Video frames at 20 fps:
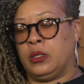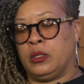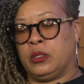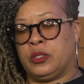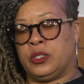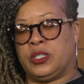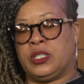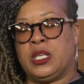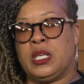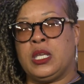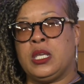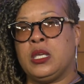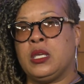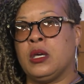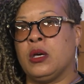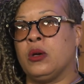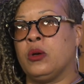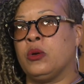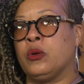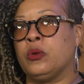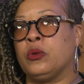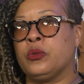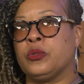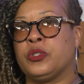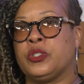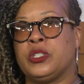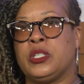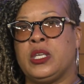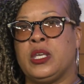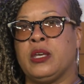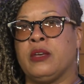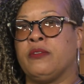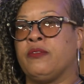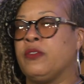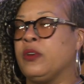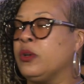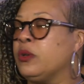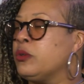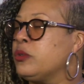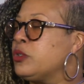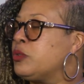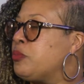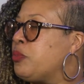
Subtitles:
CEOs, CFOs,